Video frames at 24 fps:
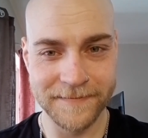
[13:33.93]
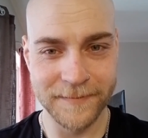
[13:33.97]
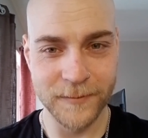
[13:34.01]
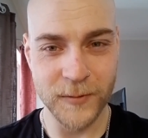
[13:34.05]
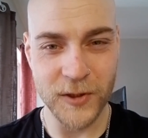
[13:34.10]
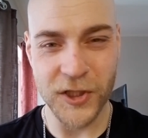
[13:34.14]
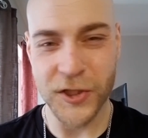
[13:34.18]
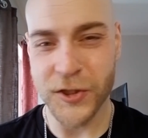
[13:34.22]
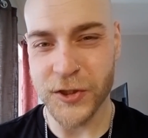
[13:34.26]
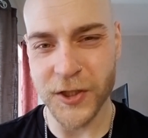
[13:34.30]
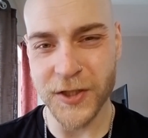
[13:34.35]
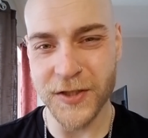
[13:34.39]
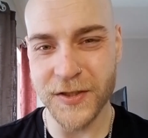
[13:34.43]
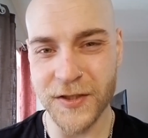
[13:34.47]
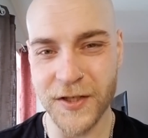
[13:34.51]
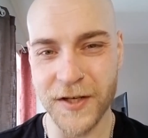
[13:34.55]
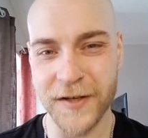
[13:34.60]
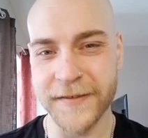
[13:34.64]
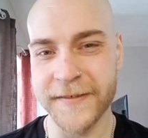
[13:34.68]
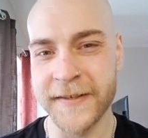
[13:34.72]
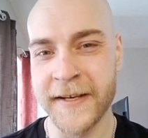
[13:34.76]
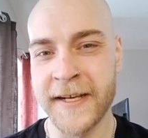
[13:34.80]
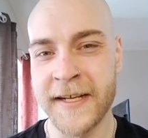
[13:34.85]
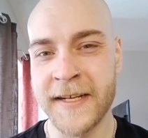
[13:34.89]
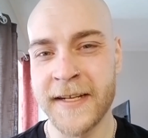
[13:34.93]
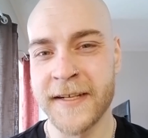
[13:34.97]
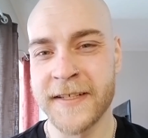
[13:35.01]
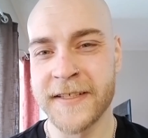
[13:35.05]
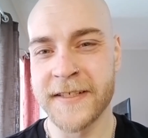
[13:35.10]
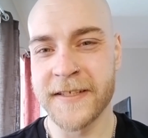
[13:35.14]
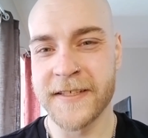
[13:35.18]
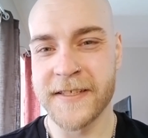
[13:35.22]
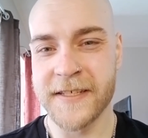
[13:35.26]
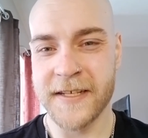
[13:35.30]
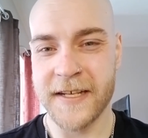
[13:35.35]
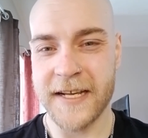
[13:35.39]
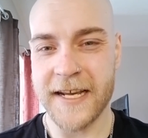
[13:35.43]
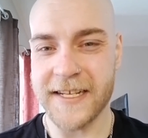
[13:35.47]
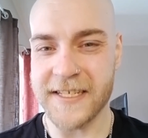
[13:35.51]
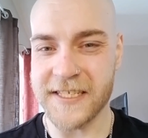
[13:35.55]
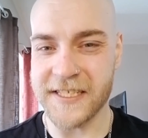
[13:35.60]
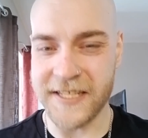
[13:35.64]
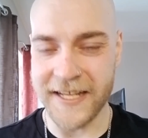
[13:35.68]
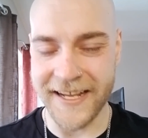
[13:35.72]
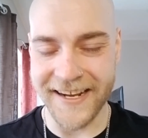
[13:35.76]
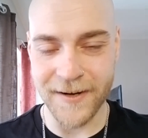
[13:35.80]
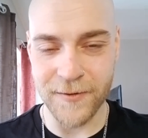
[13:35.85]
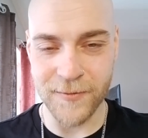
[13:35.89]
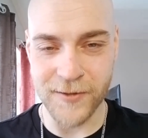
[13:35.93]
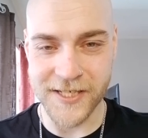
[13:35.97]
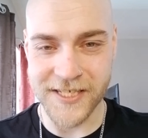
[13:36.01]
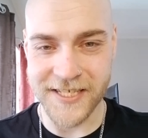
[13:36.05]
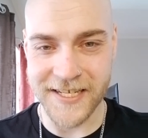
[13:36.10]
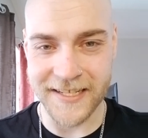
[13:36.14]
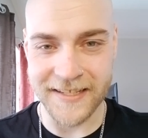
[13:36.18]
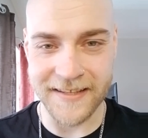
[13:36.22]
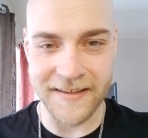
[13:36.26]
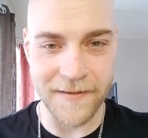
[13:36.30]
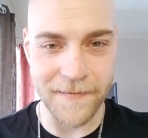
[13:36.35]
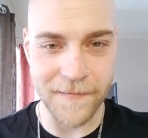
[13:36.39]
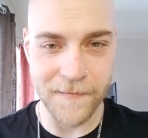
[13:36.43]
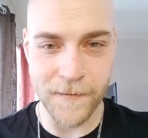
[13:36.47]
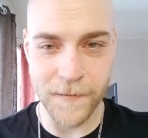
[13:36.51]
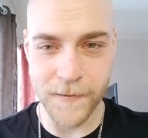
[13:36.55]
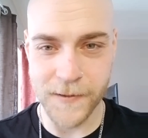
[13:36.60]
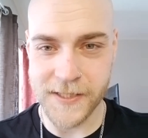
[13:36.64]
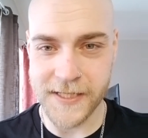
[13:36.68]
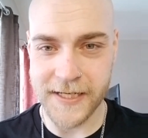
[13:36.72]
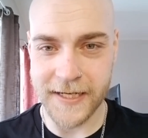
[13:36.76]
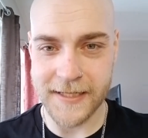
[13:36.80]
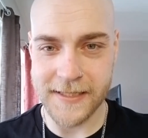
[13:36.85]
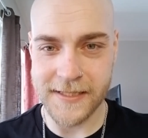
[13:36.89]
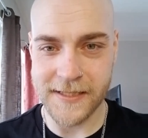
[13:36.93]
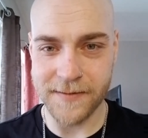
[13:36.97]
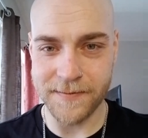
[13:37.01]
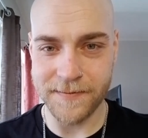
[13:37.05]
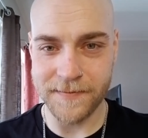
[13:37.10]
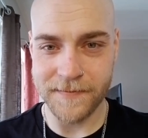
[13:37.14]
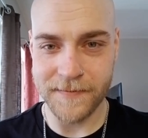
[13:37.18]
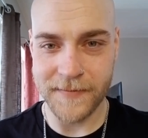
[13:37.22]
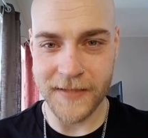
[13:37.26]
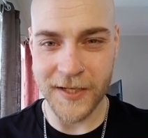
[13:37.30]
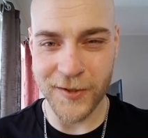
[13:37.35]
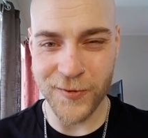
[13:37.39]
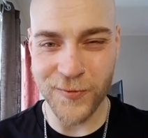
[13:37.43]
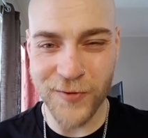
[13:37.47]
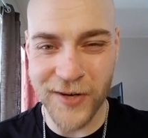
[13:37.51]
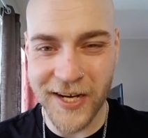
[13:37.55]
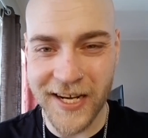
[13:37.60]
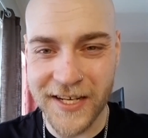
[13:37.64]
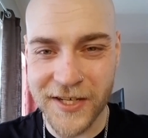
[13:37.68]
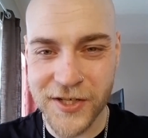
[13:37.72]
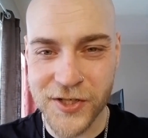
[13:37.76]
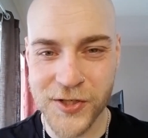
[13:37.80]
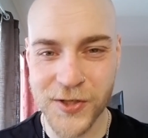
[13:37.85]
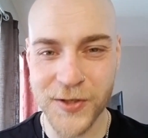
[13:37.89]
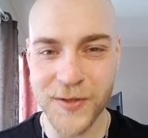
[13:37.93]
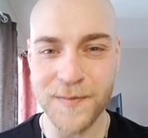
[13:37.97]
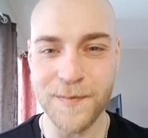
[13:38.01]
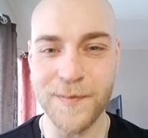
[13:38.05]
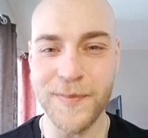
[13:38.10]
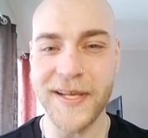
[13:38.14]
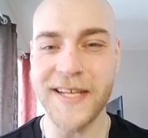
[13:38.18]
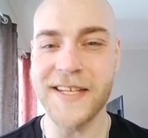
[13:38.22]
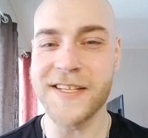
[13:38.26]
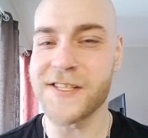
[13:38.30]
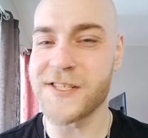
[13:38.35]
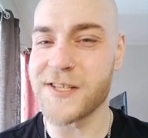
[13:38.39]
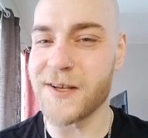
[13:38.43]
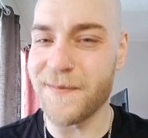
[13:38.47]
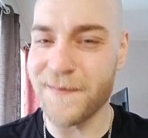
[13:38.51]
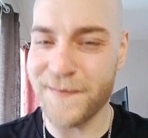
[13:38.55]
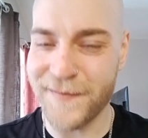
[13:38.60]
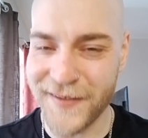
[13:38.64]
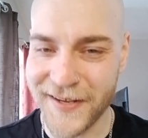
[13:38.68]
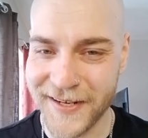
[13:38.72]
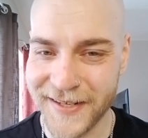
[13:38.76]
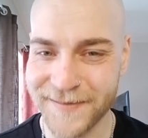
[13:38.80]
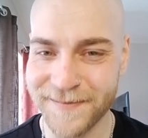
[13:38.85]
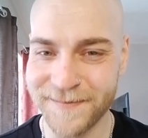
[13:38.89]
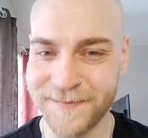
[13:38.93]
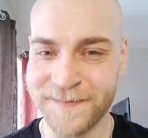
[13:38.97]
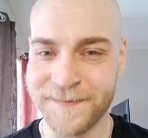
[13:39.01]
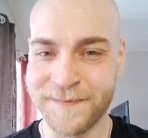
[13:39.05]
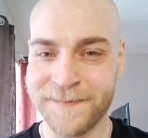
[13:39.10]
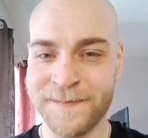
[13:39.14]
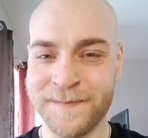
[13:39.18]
We should not extinguish that enthusiasm. It really should be something,